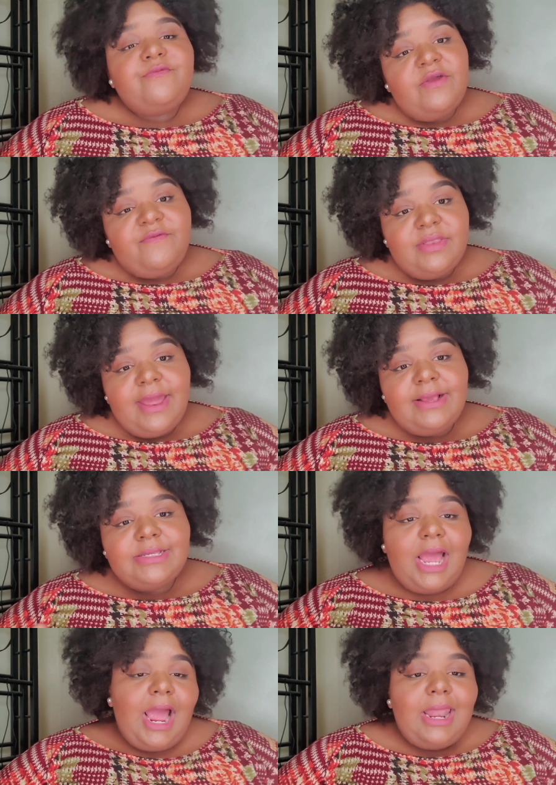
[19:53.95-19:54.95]
they fit
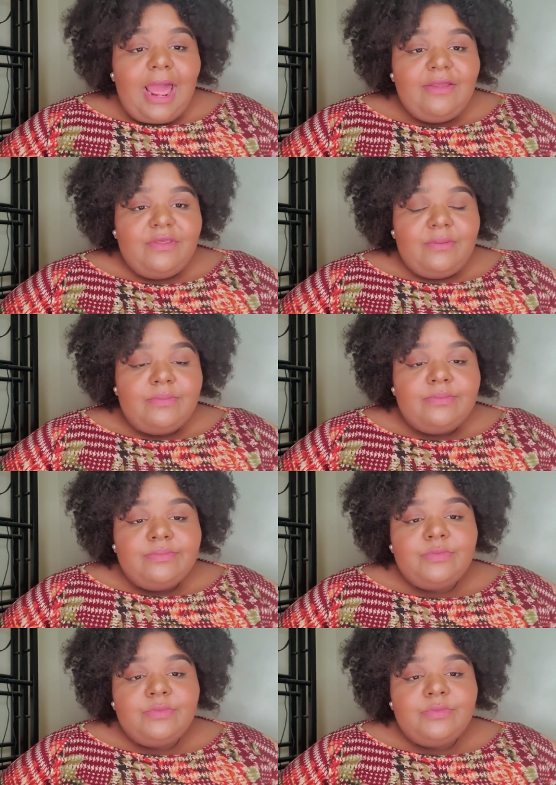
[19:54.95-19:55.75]
nice. I like them.